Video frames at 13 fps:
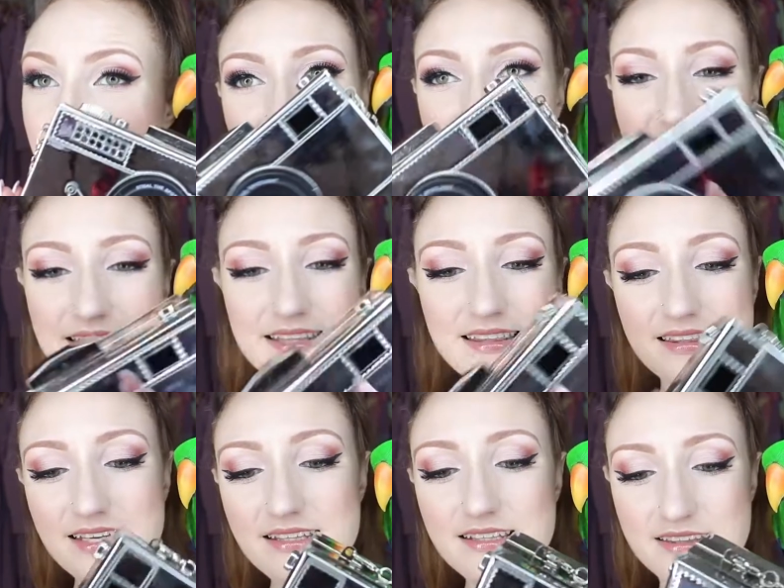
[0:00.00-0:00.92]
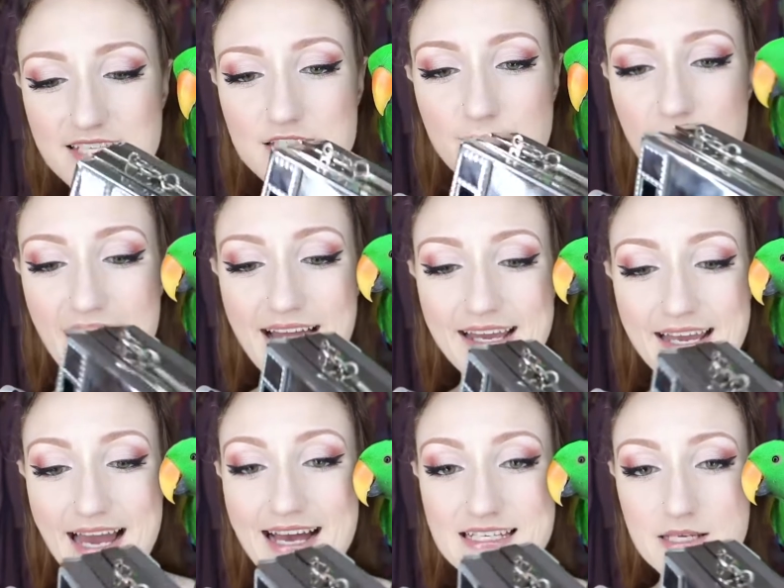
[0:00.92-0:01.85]
I think that this
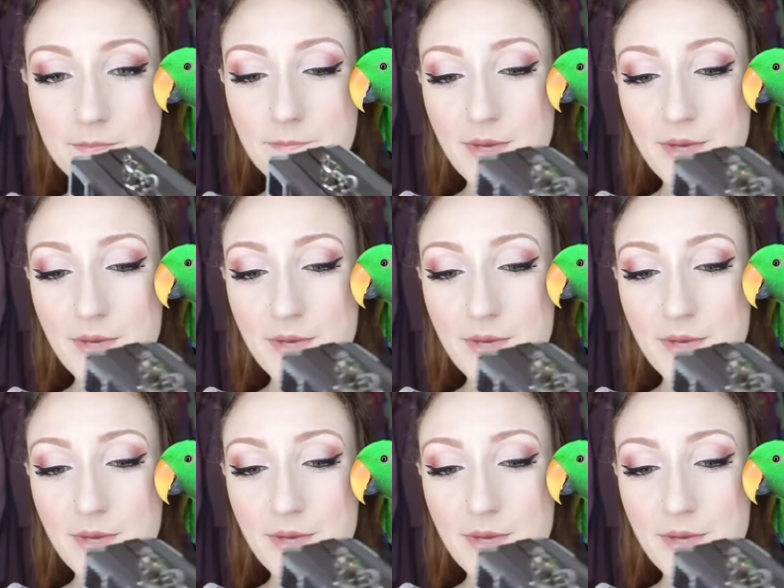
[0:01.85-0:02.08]
bag as a